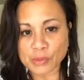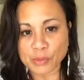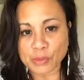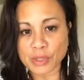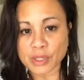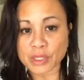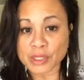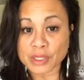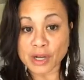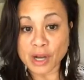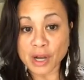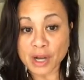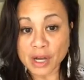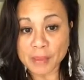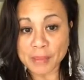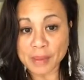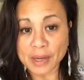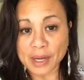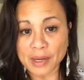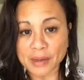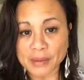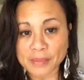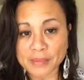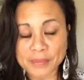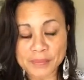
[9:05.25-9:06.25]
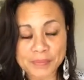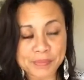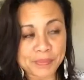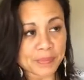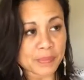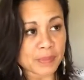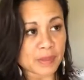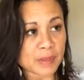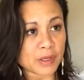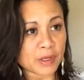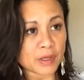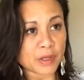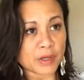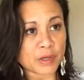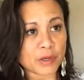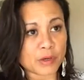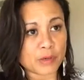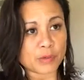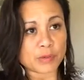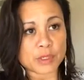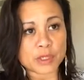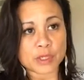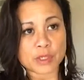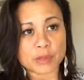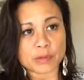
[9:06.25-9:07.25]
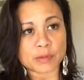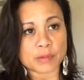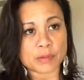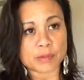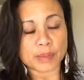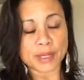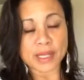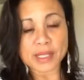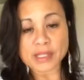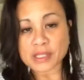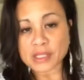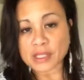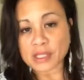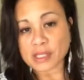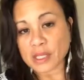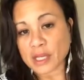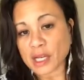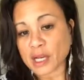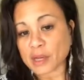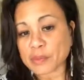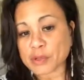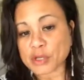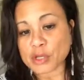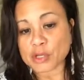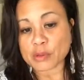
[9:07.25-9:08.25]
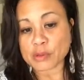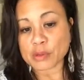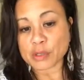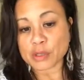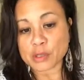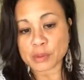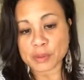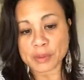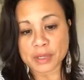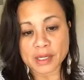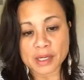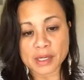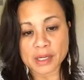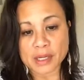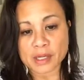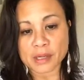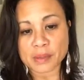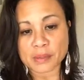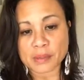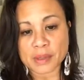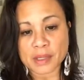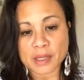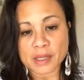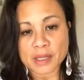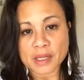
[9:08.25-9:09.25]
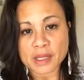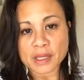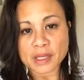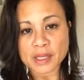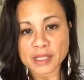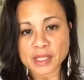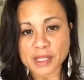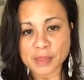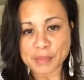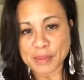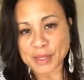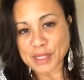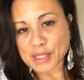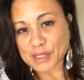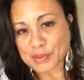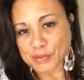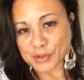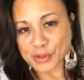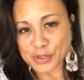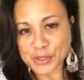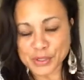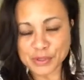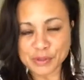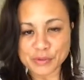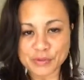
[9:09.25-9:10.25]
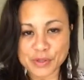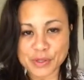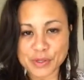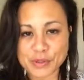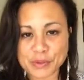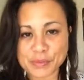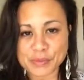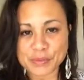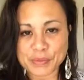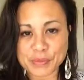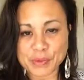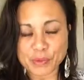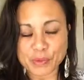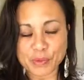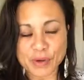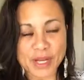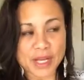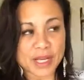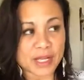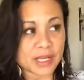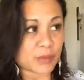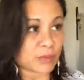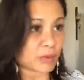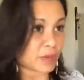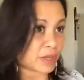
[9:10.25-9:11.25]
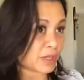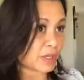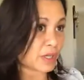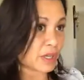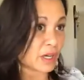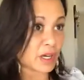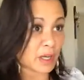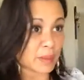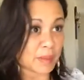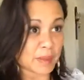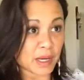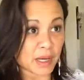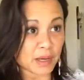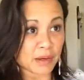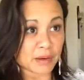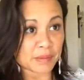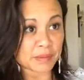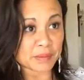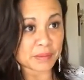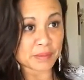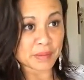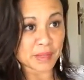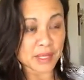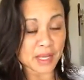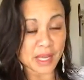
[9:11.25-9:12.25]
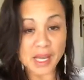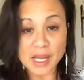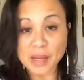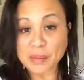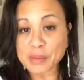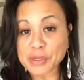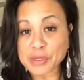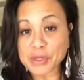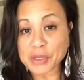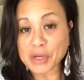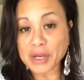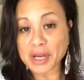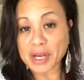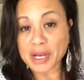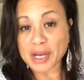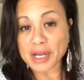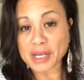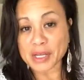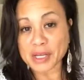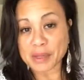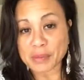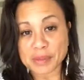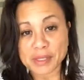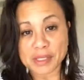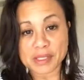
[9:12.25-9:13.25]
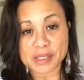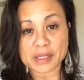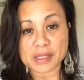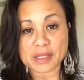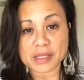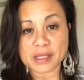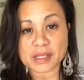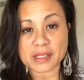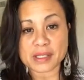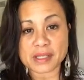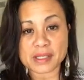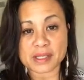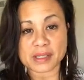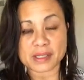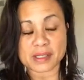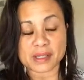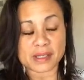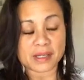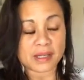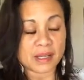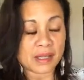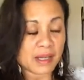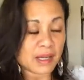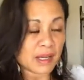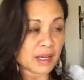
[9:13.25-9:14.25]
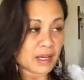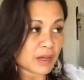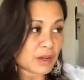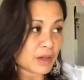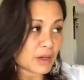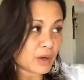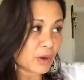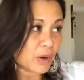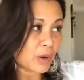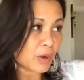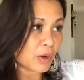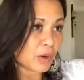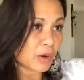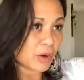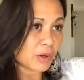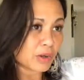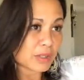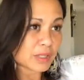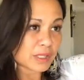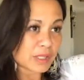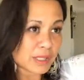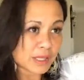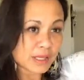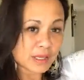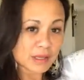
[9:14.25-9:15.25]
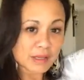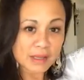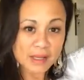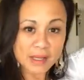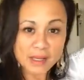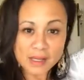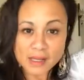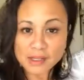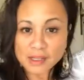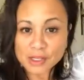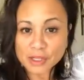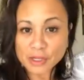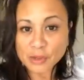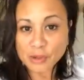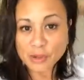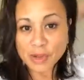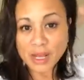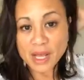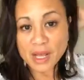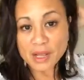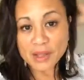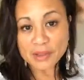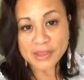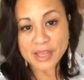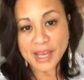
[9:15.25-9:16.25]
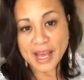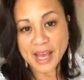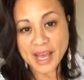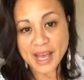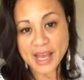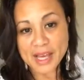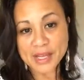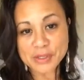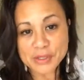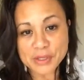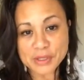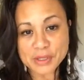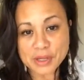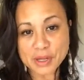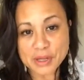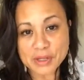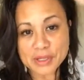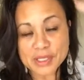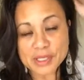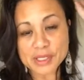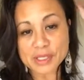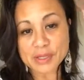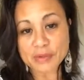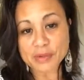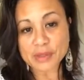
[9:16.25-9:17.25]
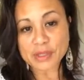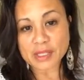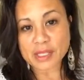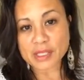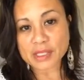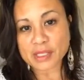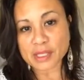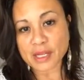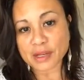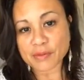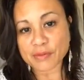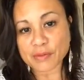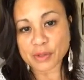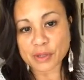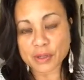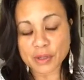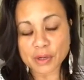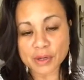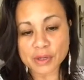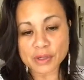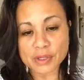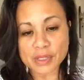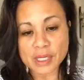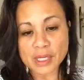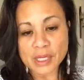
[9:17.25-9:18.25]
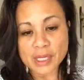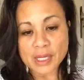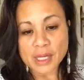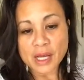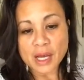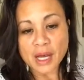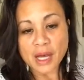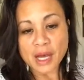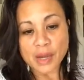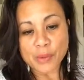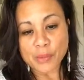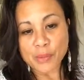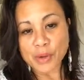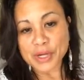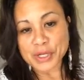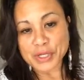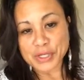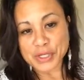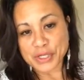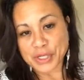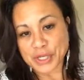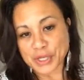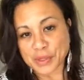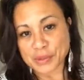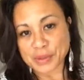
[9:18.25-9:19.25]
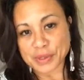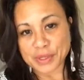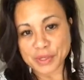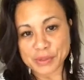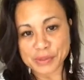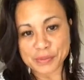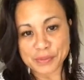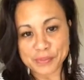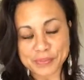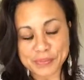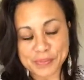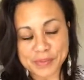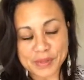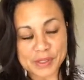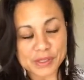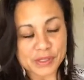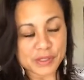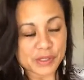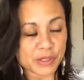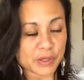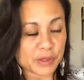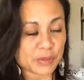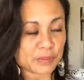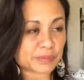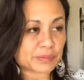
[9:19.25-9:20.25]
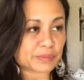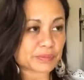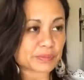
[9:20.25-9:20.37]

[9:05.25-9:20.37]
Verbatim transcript: we're going to talk about, you know, to basically help you to become the best version of you, right? And we're going to talk about Amazon and business and goals and, and you know health hacks and all these different things that I've learned I want to share with you. So